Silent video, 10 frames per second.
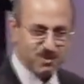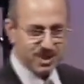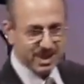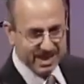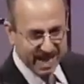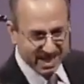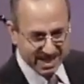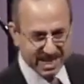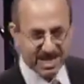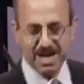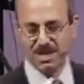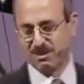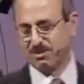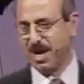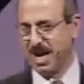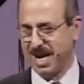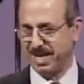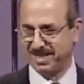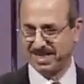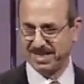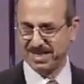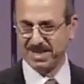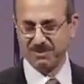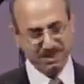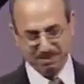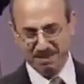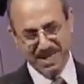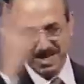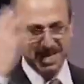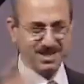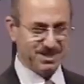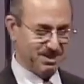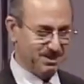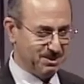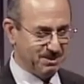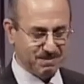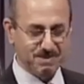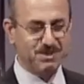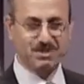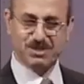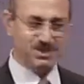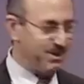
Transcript: In that day, I cried. With many other students, we were so